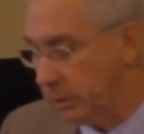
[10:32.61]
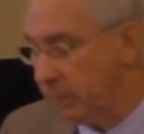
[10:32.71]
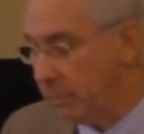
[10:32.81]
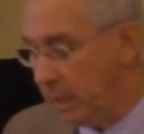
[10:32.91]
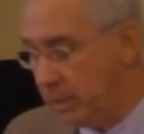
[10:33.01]

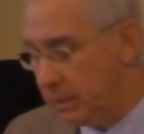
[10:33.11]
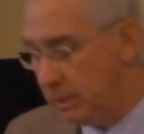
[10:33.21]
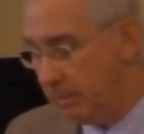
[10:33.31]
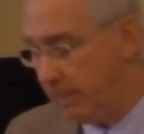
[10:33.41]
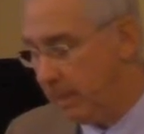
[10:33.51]

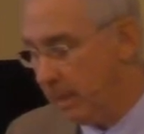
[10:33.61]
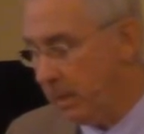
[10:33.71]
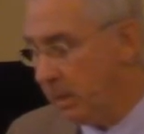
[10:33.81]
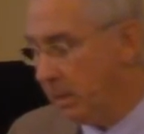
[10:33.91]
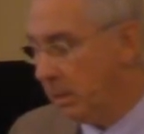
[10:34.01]
Temptation
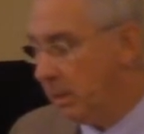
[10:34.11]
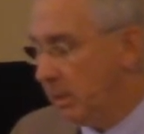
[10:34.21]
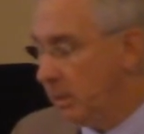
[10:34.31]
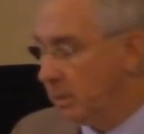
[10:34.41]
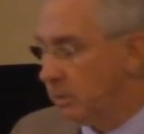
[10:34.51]

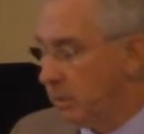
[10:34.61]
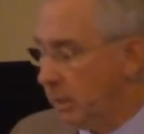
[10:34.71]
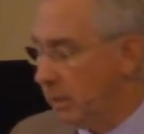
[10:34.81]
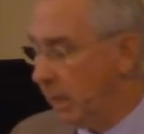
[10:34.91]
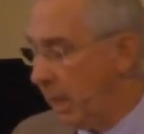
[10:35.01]
is
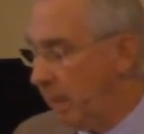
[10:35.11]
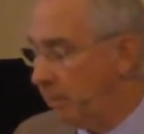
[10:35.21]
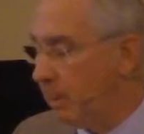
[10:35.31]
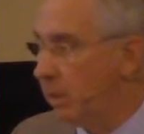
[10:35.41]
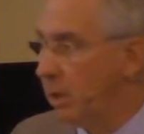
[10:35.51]
going to
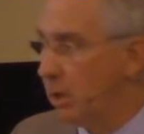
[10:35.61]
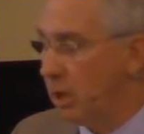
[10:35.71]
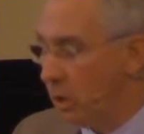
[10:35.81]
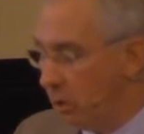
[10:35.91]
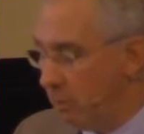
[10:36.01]
happen
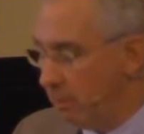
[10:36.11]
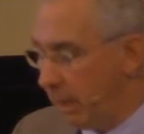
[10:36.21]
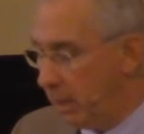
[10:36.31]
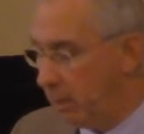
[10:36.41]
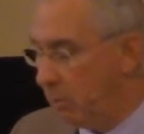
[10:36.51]
no
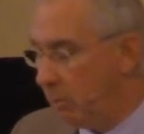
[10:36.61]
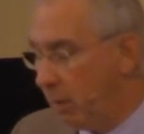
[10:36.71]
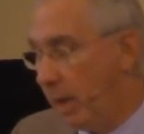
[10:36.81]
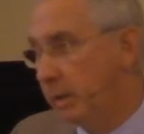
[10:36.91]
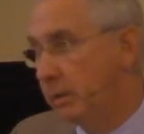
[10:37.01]
matter
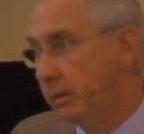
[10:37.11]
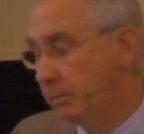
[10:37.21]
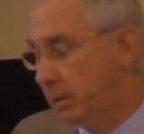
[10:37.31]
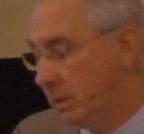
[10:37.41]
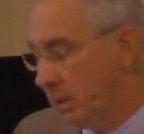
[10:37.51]
what.
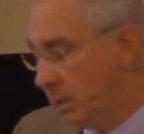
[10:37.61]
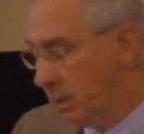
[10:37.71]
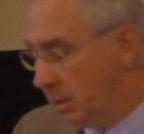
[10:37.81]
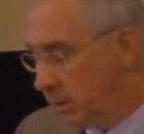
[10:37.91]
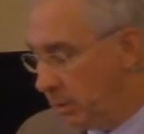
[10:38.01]

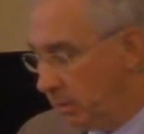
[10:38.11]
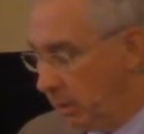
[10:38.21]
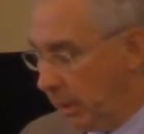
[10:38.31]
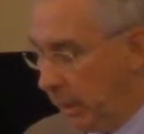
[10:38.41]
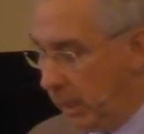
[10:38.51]
So
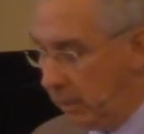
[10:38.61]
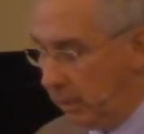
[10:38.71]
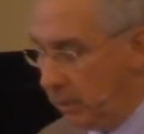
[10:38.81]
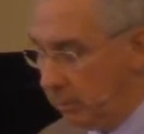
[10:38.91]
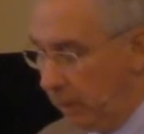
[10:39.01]
look at it
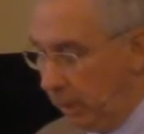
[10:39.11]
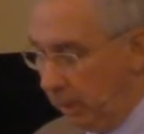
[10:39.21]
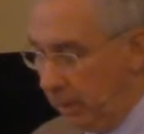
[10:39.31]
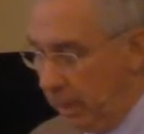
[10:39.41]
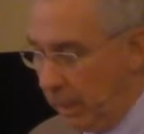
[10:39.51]
this way,
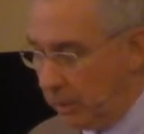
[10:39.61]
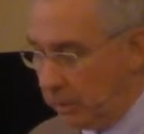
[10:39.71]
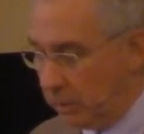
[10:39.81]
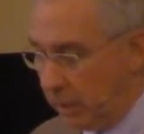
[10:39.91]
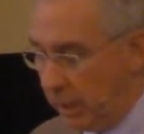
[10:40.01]
as
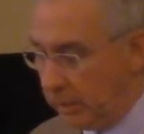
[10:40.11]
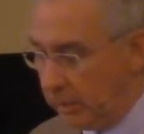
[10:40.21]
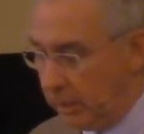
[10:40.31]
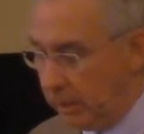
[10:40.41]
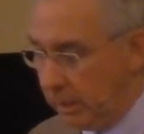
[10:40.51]

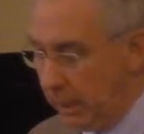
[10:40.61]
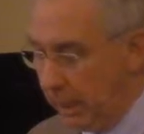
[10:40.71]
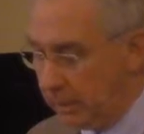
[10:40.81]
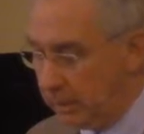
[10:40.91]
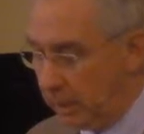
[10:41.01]
God's
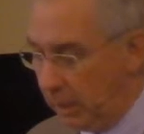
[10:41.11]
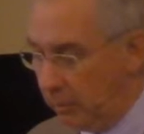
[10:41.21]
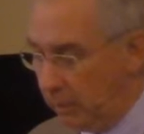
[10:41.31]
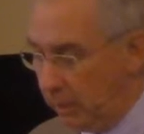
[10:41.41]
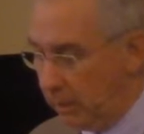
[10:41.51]
test,
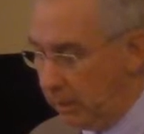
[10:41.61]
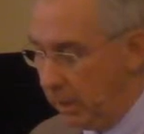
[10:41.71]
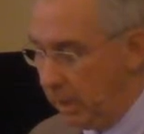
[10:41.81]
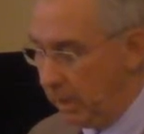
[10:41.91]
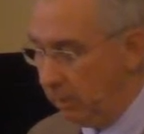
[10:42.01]
and with it,
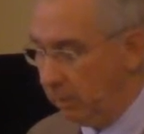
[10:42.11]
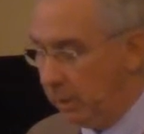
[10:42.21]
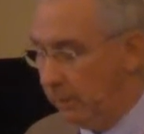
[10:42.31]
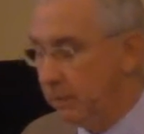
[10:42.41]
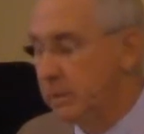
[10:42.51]
he will
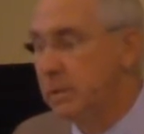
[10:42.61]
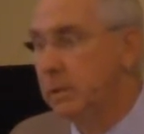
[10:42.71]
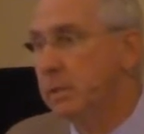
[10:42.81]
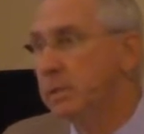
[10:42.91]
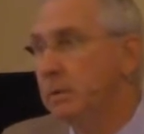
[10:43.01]
give us
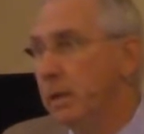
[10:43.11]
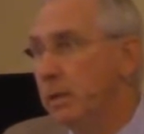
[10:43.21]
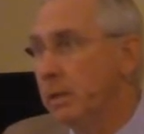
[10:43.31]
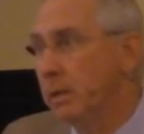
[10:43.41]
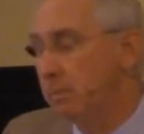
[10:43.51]
the
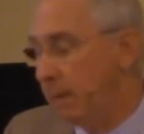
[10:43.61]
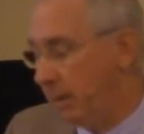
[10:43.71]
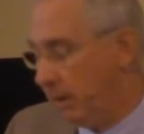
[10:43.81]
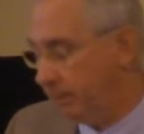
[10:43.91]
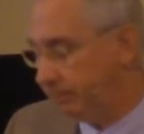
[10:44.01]
strength to
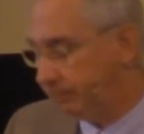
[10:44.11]
bear it.